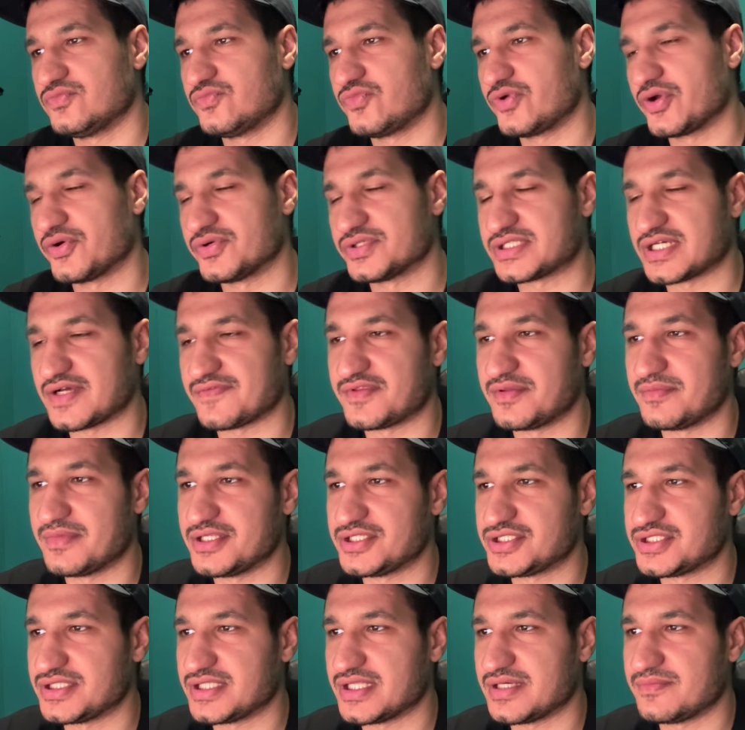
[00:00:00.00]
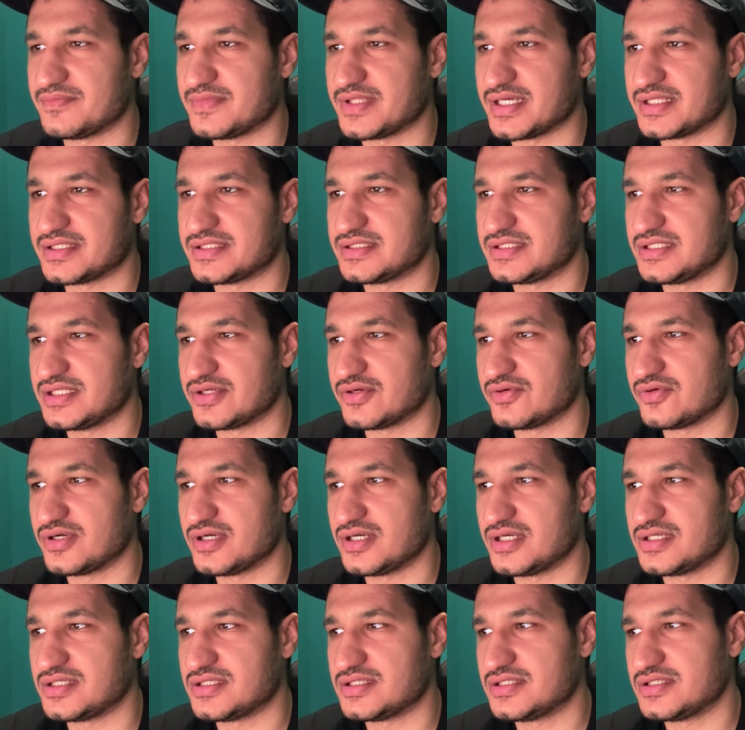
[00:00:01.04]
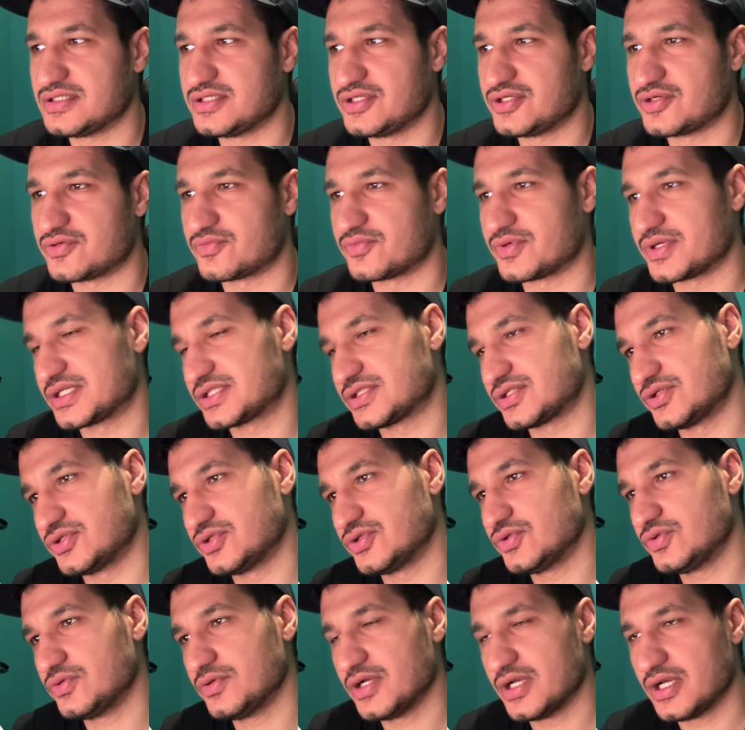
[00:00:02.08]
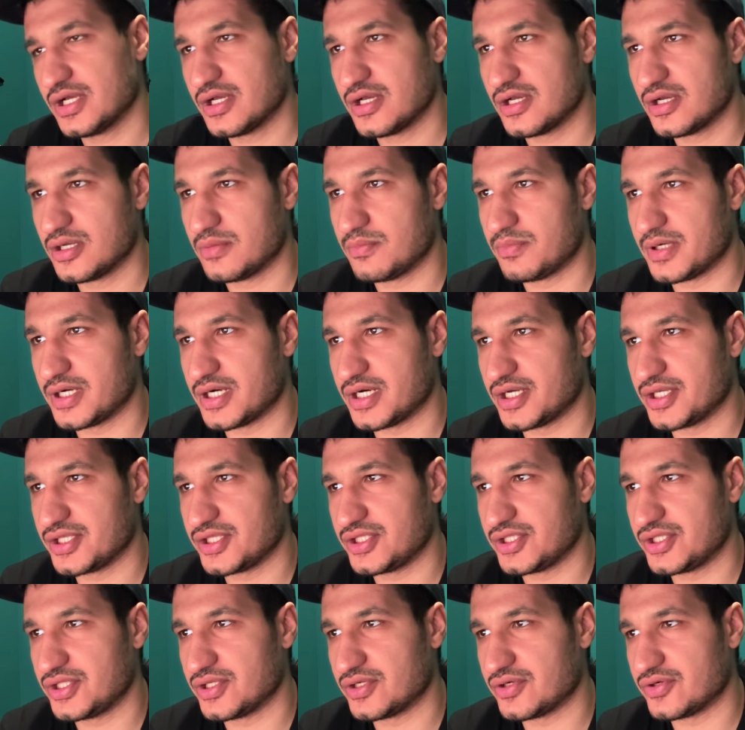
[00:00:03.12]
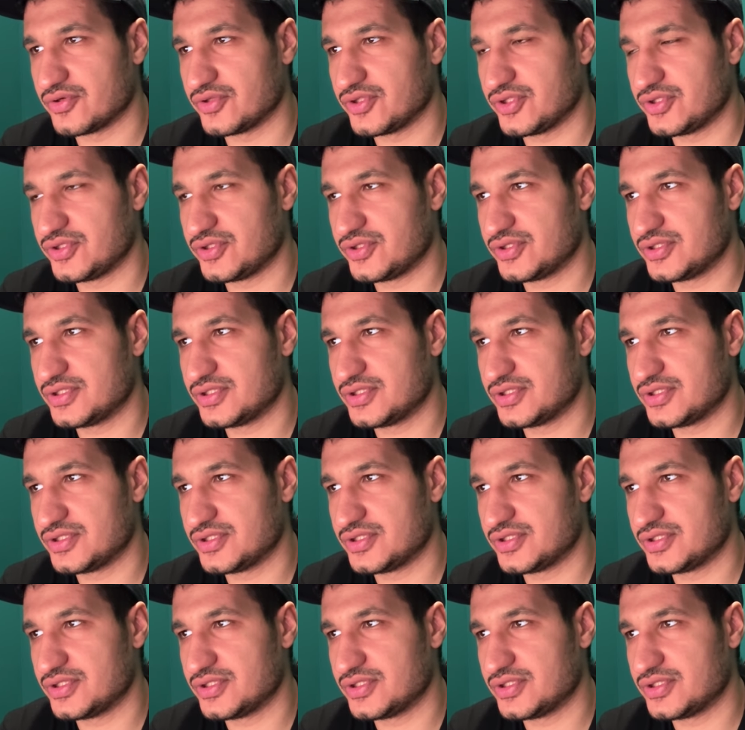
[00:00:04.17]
We always have to mention them that, you know, your brakes are due, but you know,